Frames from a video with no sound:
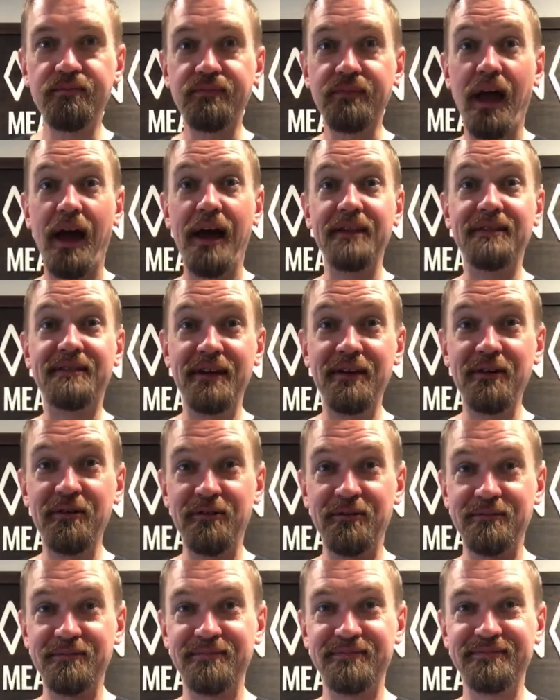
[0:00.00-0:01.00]
I
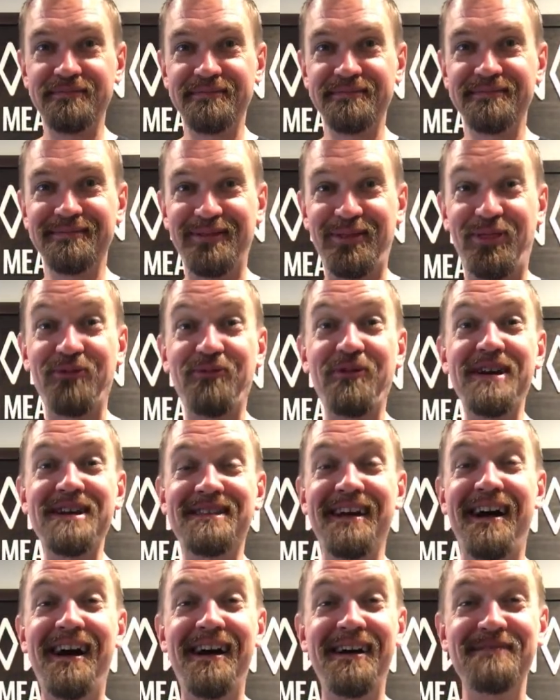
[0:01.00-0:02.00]
do. 3
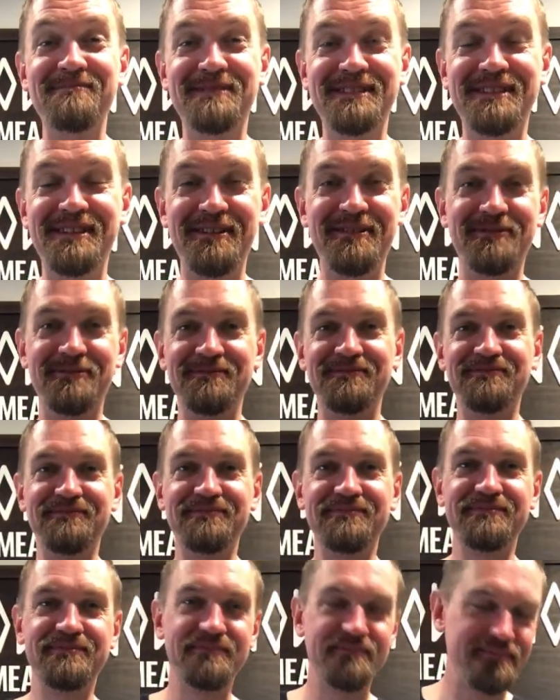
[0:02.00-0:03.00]
times, too.
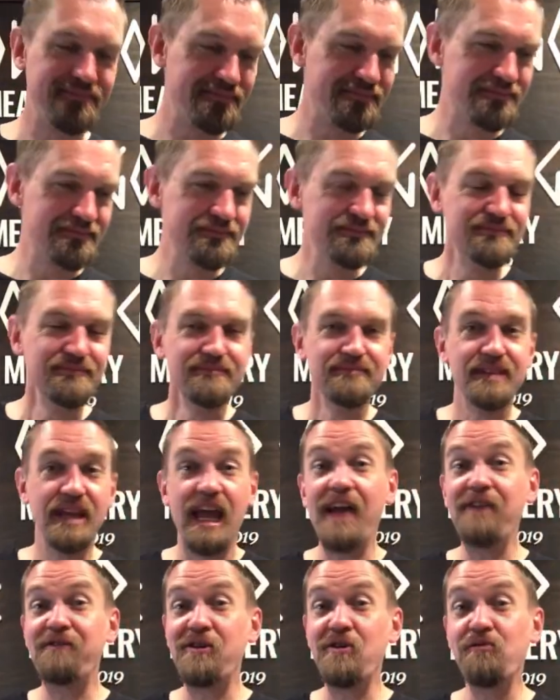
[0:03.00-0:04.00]

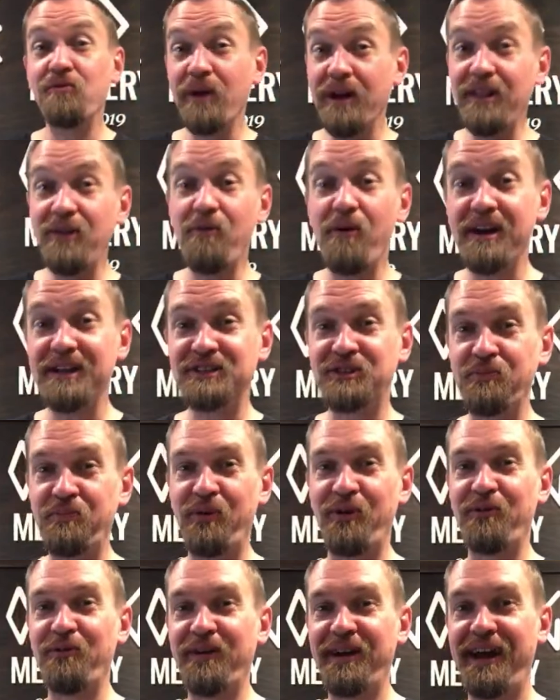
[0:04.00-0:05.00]
If you really want to
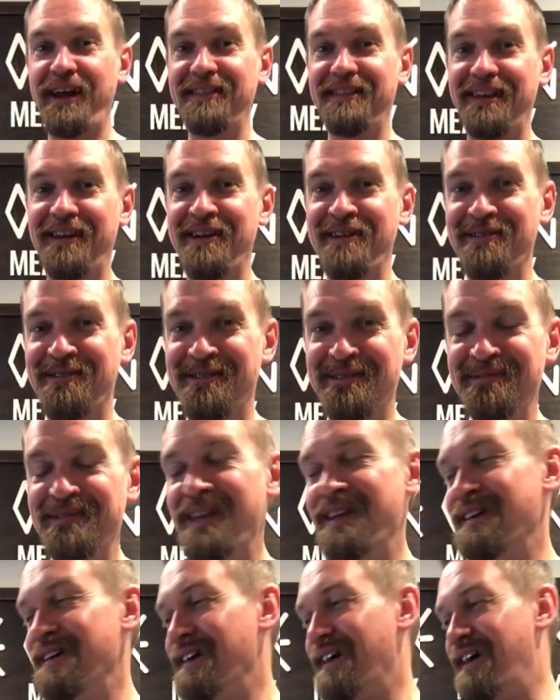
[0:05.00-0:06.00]
support what I do,
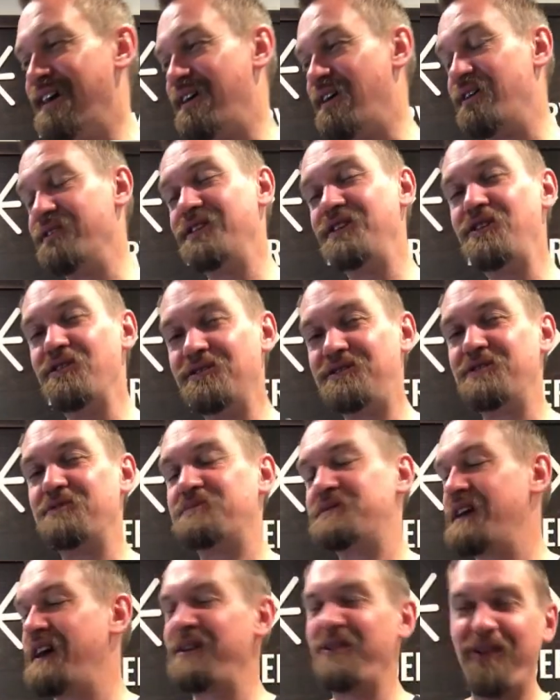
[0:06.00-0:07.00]
on the YouTube
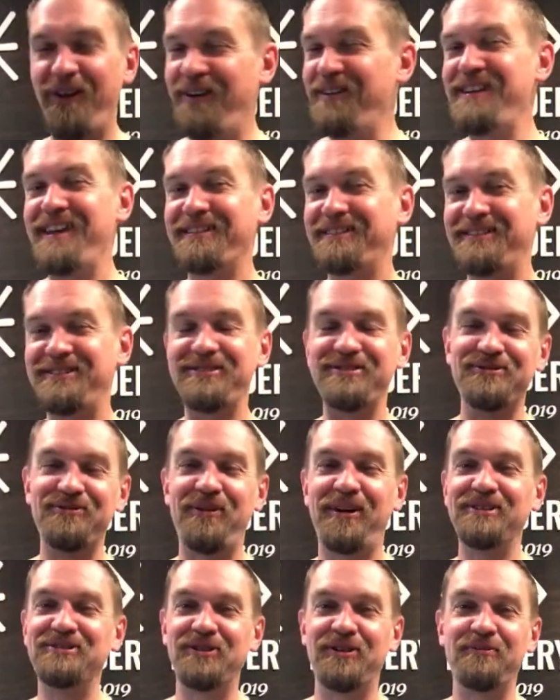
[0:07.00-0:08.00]
side, all you have to do is
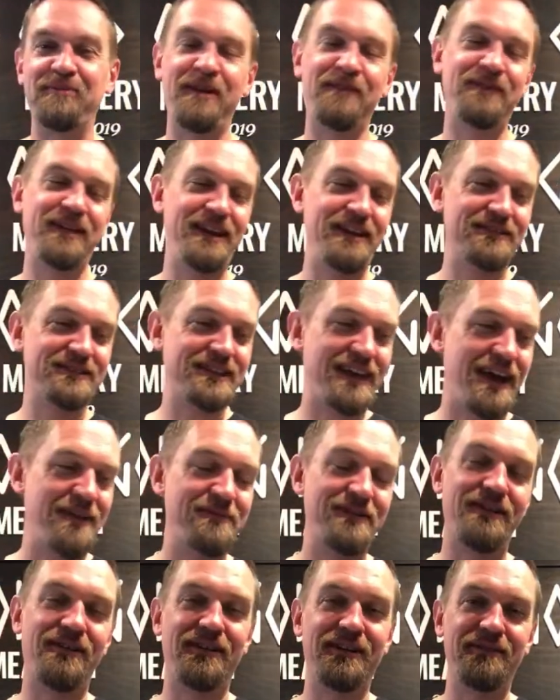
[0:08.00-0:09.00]
watch all of my videos,
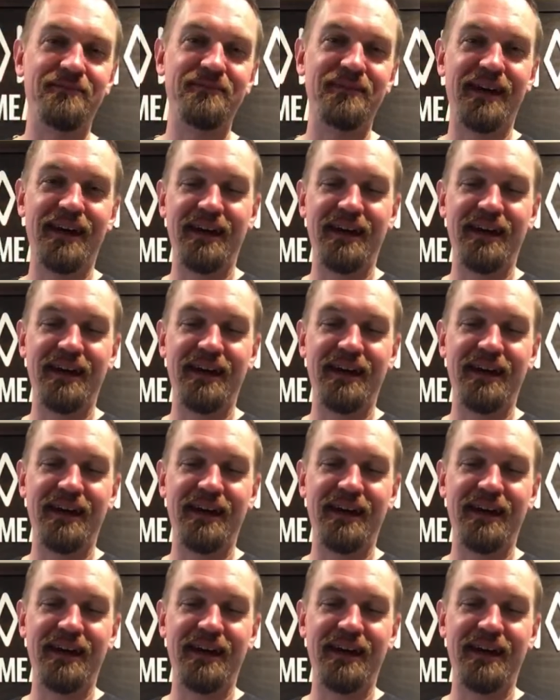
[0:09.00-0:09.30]
comment on them.